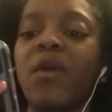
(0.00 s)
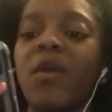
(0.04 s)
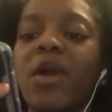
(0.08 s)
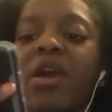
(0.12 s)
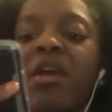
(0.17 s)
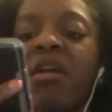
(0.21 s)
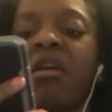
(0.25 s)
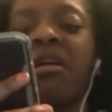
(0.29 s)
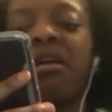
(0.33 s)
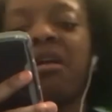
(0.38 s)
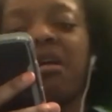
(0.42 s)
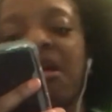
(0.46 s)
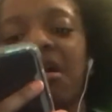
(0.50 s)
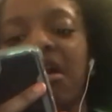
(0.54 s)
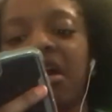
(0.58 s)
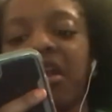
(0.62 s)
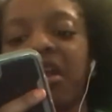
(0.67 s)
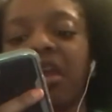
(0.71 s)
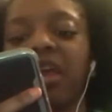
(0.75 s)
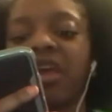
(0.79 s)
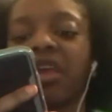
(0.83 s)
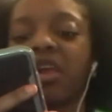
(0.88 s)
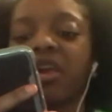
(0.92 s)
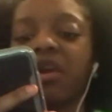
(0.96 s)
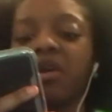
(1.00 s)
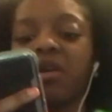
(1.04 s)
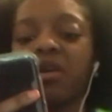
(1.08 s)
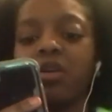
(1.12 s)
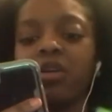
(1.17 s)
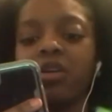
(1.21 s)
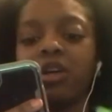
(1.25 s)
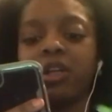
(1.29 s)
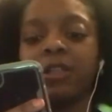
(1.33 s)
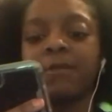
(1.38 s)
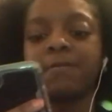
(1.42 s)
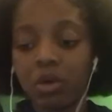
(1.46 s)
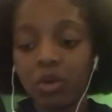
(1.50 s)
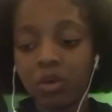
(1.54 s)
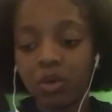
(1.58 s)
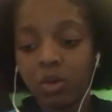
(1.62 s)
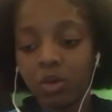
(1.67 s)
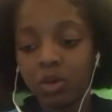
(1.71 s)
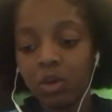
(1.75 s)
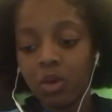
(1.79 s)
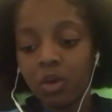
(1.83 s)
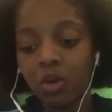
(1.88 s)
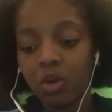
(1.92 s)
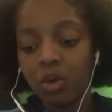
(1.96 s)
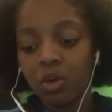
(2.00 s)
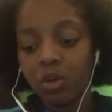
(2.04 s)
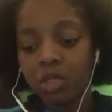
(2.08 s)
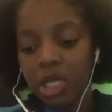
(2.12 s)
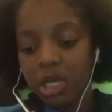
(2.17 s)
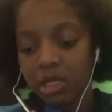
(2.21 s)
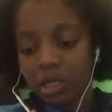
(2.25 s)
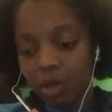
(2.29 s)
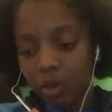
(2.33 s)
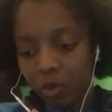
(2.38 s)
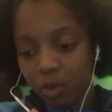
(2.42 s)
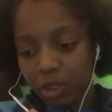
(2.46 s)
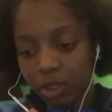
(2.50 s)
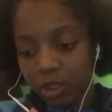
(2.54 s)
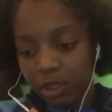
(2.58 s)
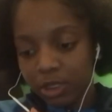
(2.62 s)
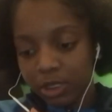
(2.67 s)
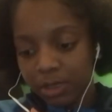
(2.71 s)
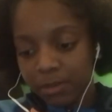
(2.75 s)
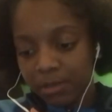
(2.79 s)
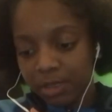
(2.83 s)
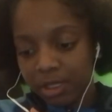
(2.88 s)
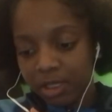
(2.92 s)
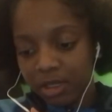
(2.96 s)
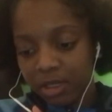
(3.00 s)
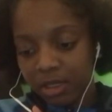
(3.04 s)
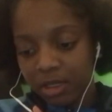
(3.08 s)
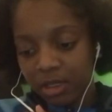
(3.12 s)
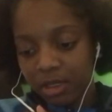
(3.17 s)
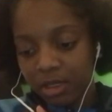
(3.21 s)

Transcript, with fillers: We're haunting you. Oh, oh, y'all know Willow Smith.